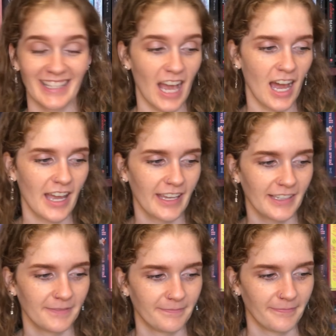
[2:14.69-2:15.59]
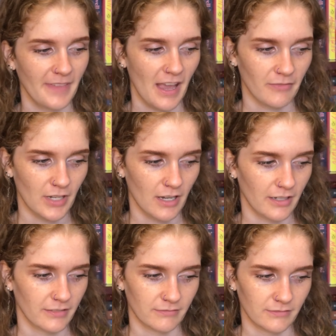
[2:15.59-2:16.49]
I have
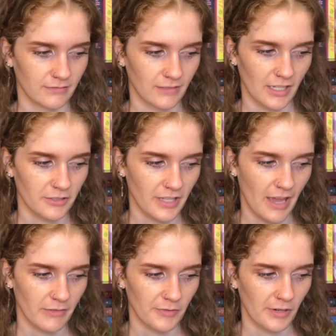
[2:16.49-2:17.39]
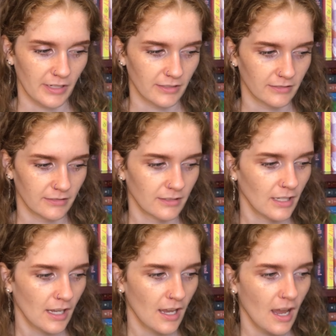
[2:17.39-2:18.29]
not. I just haven't read it.
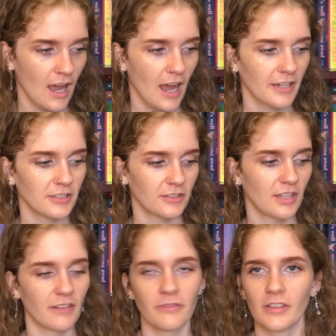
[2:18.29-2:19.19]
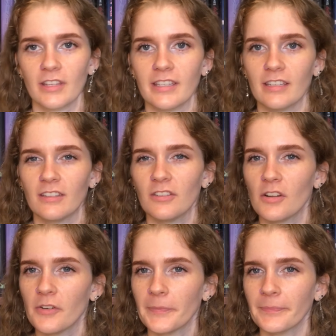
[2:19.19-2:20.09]
I just didn't feel like it, you
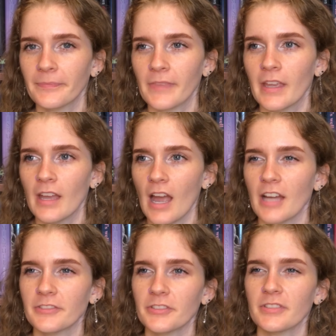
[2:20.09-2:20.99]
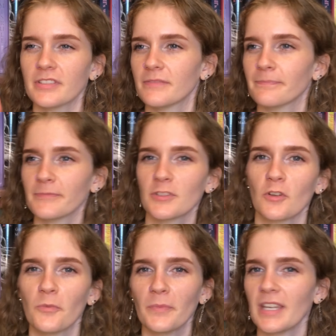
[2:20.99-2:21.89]
know?
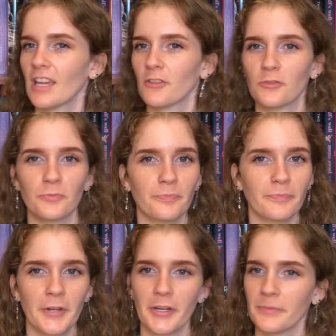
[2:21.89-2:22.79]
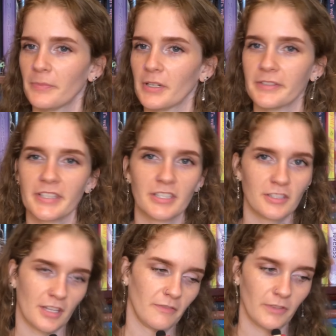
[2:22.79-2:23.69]
So many other good books, I just
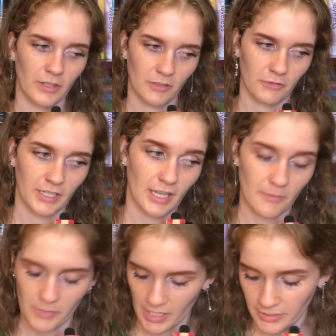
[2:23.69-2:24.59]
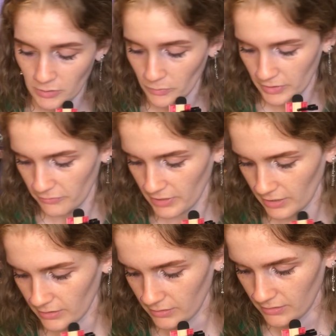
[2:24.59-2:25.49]
didn't feel like reading it, but I do want to read
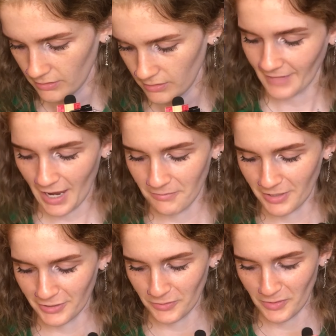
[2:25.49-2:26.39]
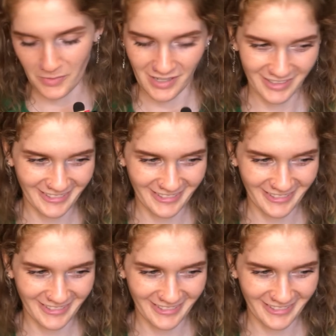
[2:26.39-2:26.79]
it. I'm not doing well.